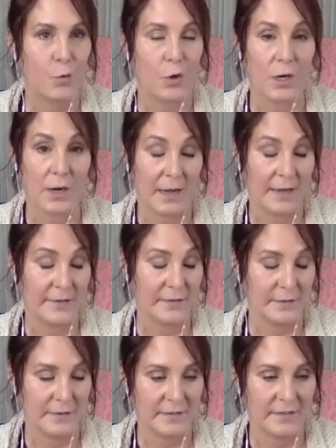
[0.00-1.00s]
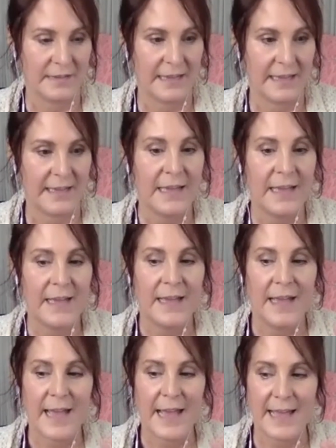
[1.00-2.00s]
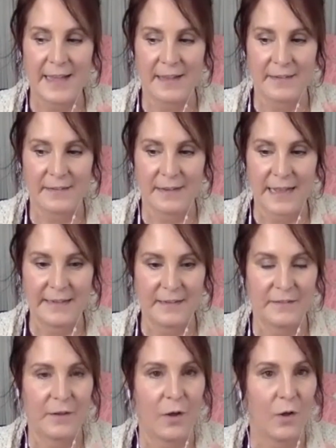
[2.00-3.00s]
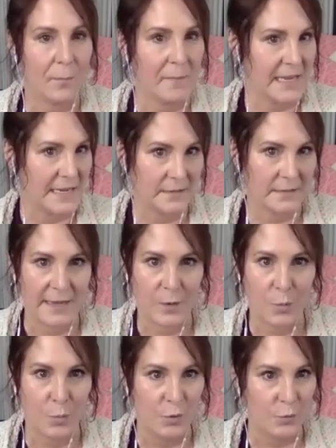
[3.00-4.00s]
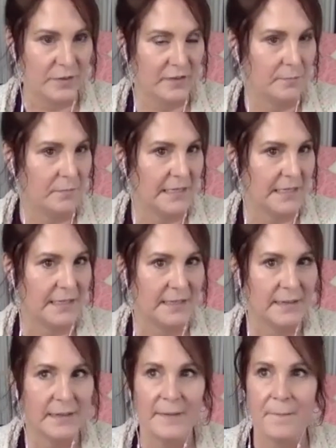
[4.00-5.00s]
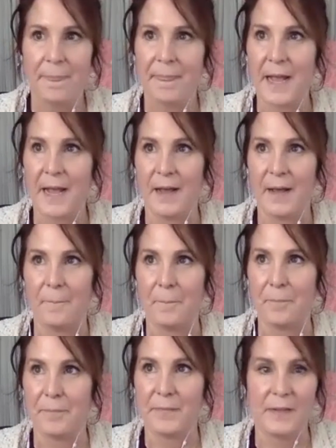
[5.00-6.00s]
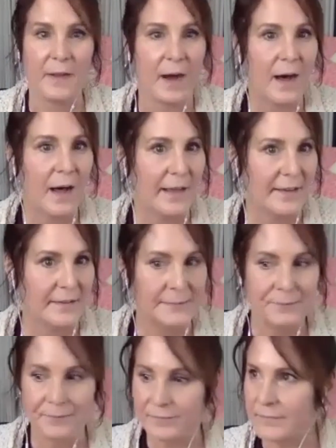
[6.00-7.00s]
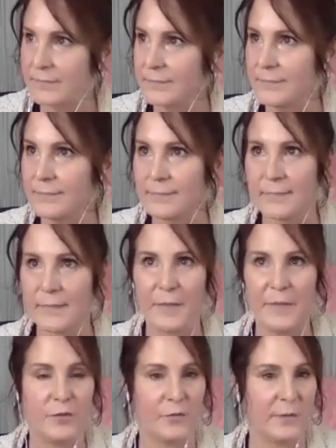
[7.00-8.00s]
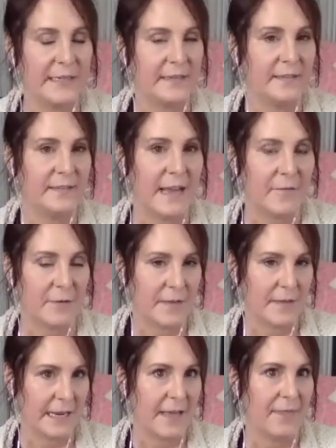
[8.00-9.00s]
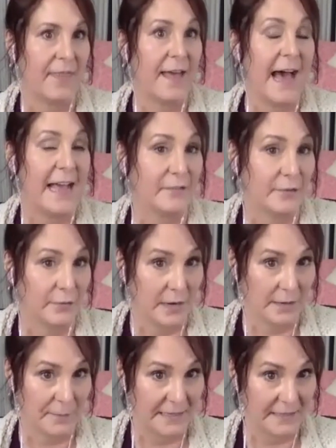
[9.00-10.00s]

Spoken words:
or God, you could say. And it's all me, like wounded me, God, the trees, everything. And that struck me.